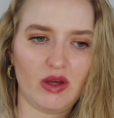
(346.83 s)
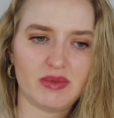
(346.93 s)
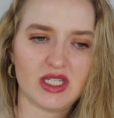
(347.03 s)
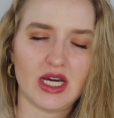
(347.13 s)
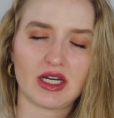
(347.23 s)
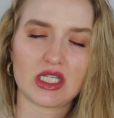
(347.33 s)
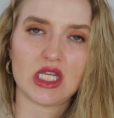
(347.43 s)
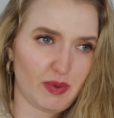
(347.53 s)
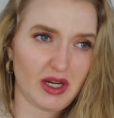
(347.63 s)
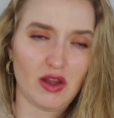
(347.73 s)

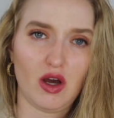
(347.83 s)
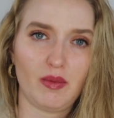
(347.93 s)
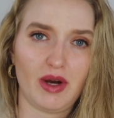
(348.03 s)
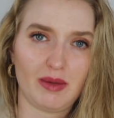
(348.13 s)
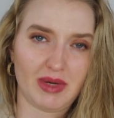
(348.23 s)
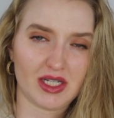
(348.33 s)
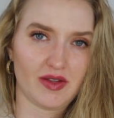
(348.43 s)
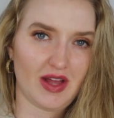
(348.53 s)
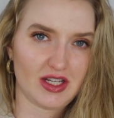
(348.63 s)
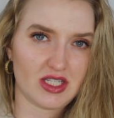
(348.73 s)
lipsticks. Pretty long wearing
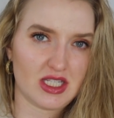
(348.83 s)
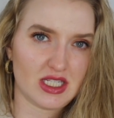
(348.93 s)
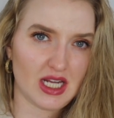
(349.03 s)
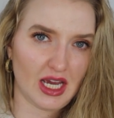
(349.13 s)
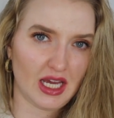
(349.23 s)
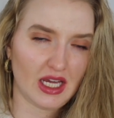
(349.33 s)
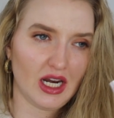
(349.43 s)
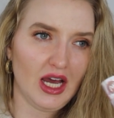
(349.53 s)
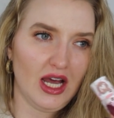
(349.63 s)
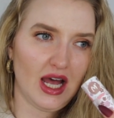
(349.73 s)
because of that
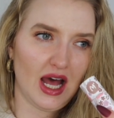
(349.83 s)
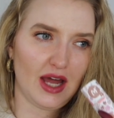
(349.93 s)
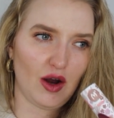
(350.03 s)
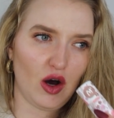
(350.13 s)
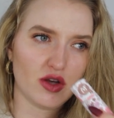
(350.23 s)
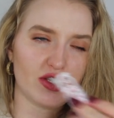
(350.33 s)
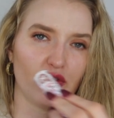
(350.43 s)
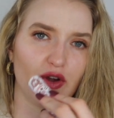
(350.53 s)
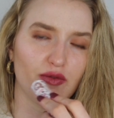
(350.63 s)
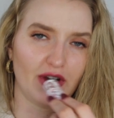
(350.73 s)
stain. And
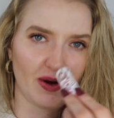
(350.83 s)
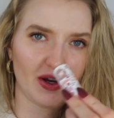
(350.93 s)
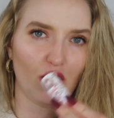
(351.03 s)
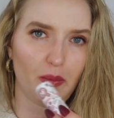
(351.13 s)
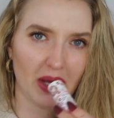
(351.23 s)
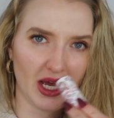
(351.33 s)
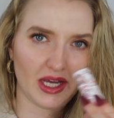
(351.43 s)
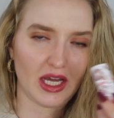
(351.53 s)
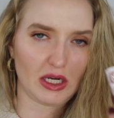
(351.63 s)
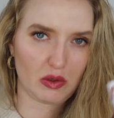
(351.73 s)
also they're very
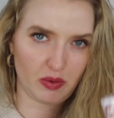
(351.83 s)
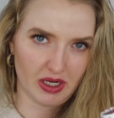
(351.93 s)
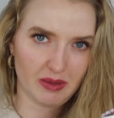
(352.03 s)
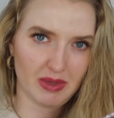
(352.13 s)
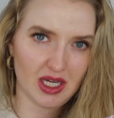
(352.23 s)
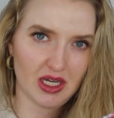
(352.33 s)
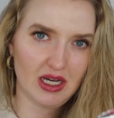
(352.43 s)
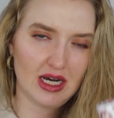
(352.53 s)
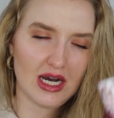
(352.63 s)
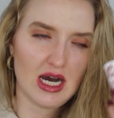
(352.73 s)
opaque and
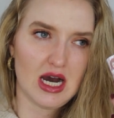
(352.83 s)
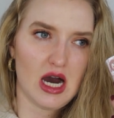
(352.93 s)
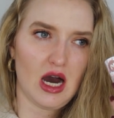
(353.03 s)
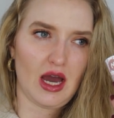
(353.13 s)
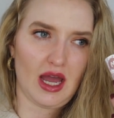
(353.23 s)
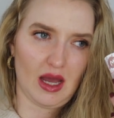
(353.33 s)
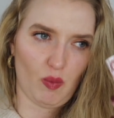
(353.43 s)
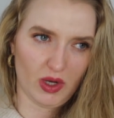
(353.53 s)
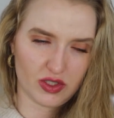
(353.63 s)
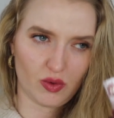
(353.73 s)
creamy.
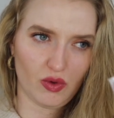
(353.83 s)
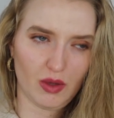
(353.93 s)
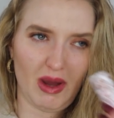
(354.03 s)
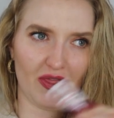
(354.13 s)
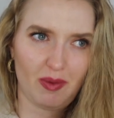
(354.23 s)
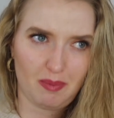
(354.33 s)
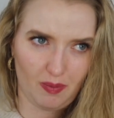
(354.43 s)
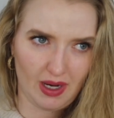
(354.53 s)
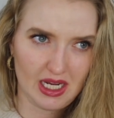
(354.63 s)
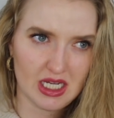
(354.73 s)
What's cool about the
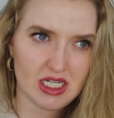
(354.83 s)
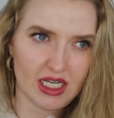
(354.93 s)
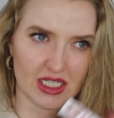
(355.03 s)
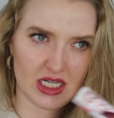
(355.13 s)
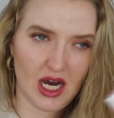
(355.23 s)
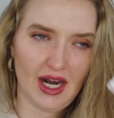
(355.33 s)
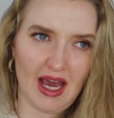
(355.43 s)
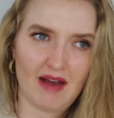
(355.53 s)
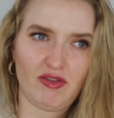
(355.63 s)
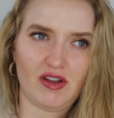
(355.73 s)
brand is not
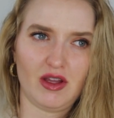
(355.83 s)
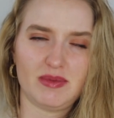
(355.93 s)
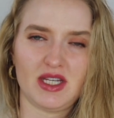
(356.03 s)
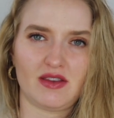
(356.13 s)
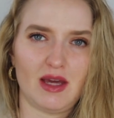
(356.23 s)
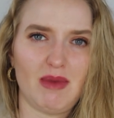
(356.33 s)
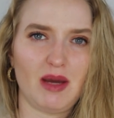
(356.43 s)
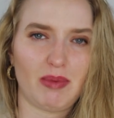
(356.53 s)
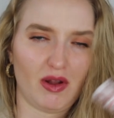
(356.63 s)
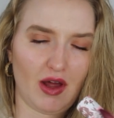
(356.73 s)
every lipstick they
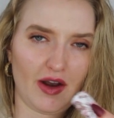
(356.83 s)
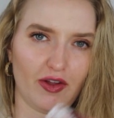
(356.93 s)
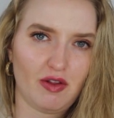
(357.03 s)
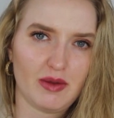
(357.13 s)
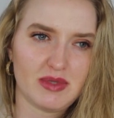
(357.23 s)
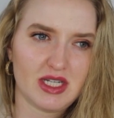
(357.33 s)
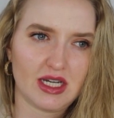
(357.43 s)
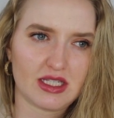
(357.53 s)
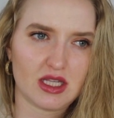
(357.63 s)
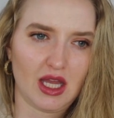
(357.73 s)
make, but a lot of their
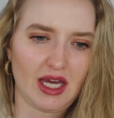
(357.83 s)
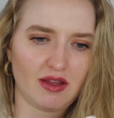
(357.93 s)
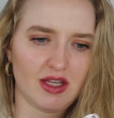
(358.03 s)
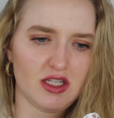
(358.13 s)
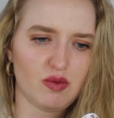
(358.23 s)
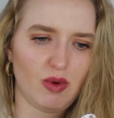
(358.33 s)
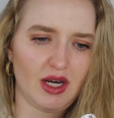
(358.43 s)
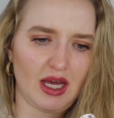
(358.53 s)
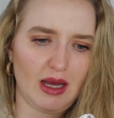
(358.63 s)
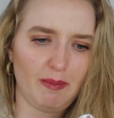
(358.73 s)
lipsticks, like this
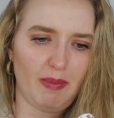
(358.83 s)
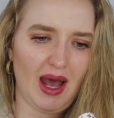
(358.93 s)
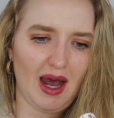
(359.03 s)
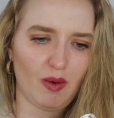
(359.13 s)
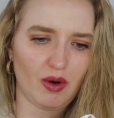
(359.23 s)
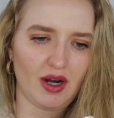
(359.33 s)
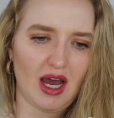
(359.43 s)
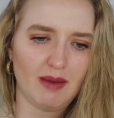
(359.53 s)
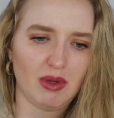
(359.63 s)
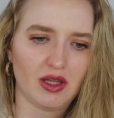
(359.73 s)
one, Empowered,
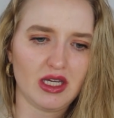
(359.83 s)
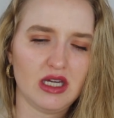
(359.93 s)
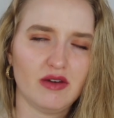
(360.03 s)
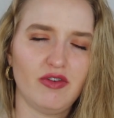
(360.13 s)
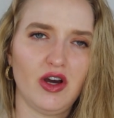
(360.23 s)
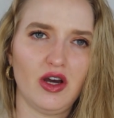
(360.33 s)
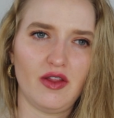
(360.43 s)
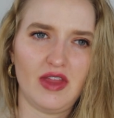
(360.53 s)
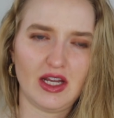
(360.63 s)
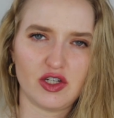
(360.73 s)
I believe
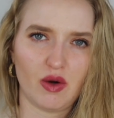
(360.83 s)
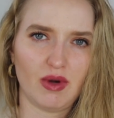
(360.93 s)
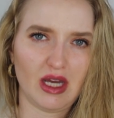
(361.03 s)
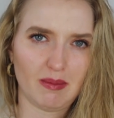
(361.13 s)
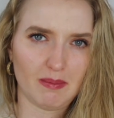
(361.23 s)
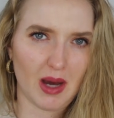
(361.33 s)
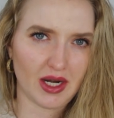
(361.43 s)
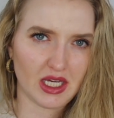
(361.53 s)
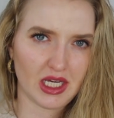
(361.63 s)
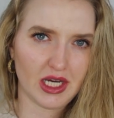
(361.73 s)
they donate
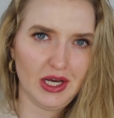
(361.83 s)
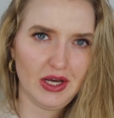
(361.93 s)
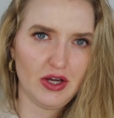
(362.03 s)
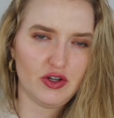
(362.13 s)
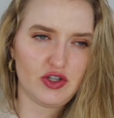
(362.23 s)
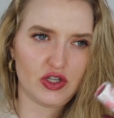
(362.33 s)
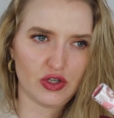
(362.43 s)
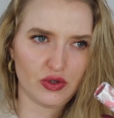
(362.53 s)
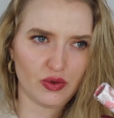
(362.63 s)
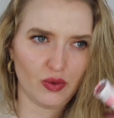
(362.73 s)
money
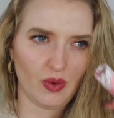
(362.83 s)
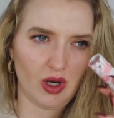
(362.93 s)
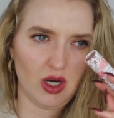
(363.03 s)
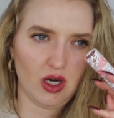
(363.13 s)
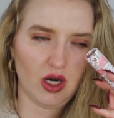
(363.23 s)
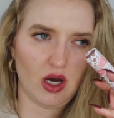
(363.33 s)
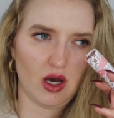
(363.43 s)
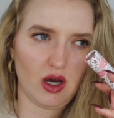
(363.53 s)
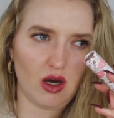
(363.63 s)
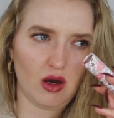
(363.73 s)
to
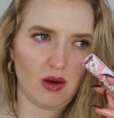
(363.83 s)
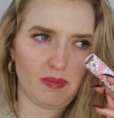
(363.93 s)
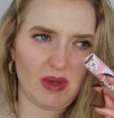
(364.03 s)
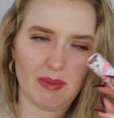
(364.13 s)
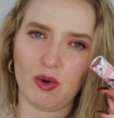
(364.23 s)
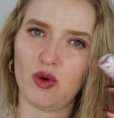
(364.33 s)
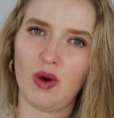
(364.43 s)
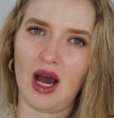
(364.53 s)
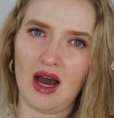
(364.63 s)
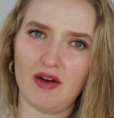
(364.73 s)
people who
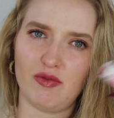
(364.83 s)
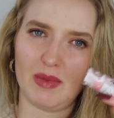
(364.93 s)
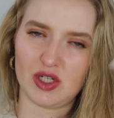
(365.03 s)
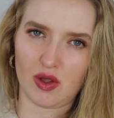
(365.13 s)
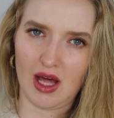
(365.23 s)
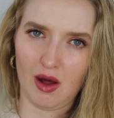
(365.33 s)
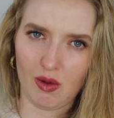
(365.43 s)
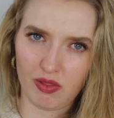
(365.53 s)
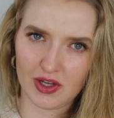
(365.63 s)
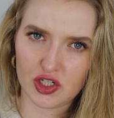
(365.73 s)
have mental
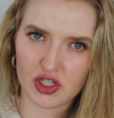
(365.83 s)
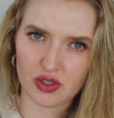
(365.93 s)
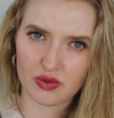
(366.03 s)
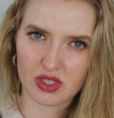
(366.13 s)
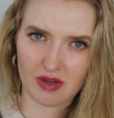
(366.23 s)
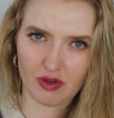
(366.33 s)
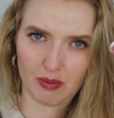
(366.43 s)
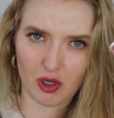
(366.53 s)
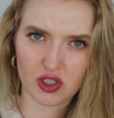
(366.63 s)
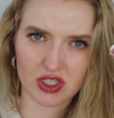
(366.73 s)
health issues if you
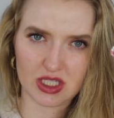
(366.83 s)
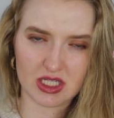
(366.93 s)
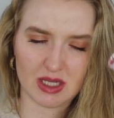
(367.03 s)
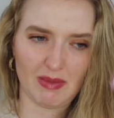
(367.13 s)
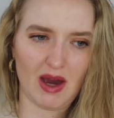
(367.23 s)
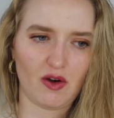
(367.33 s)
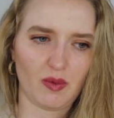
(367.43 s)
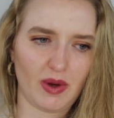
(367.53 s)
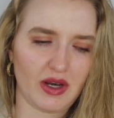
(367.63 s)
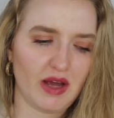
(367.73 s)
purchase this Empowered one.